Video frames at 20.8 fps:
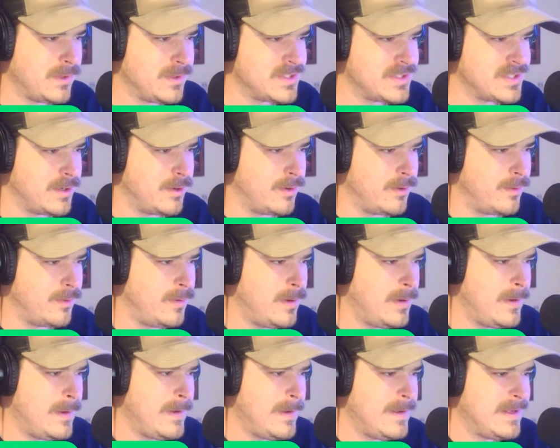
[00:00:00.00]
So
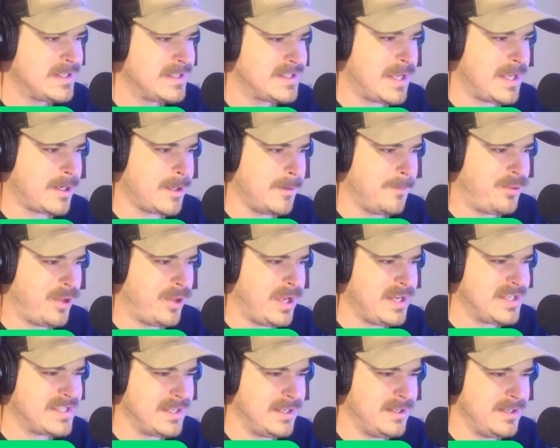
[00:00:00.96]
second
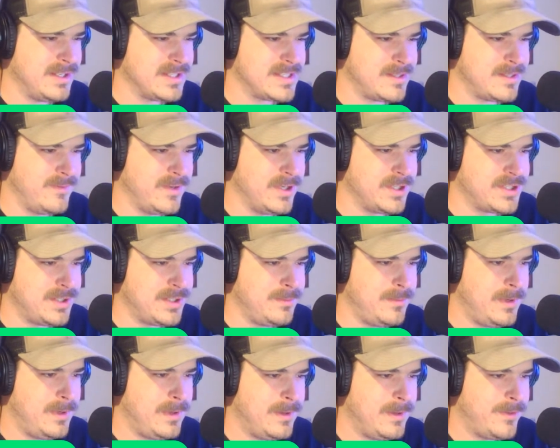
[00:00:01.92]
place in this
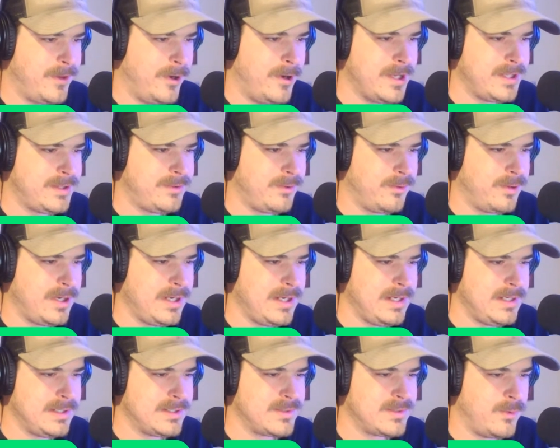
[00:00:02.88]
division,
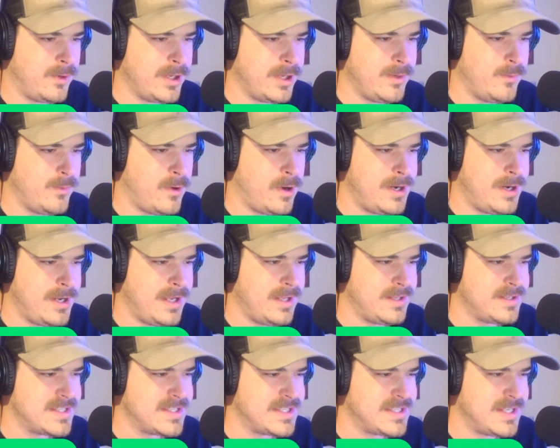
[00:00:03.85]
33, 21,
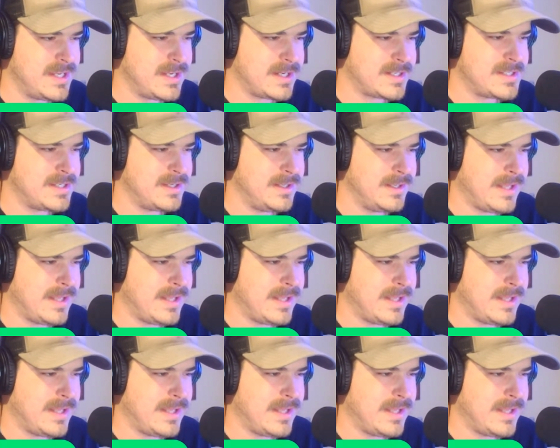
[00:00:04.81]
and 6.